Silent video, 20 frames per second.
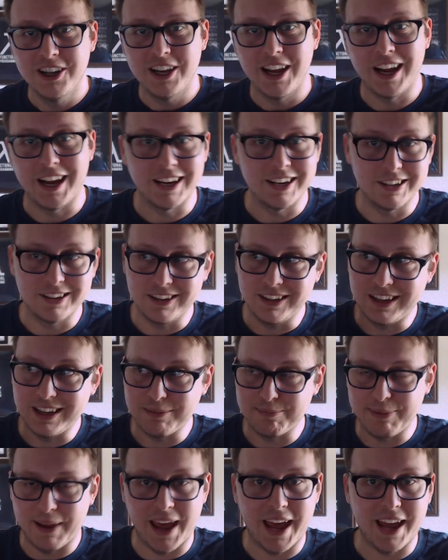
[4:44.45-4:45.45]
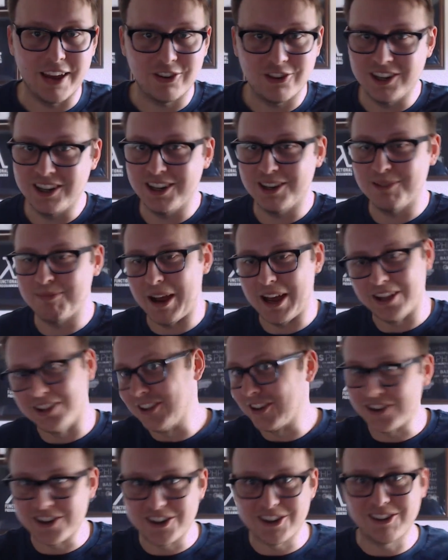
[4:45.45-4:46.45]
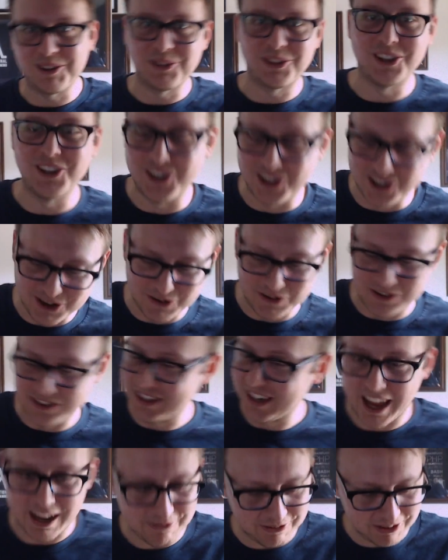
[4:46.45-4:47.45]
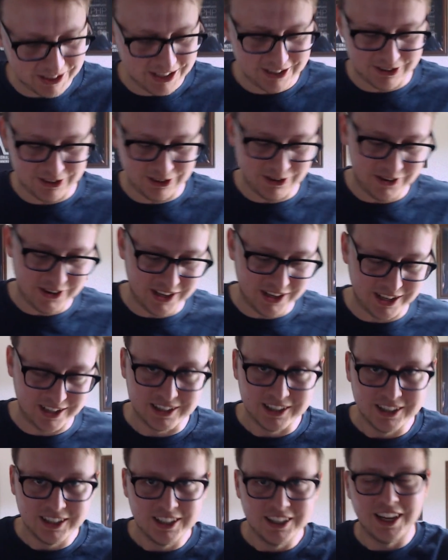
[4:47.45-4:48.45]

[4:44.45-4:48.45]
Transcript: and get passionate about learning something new and diving into it and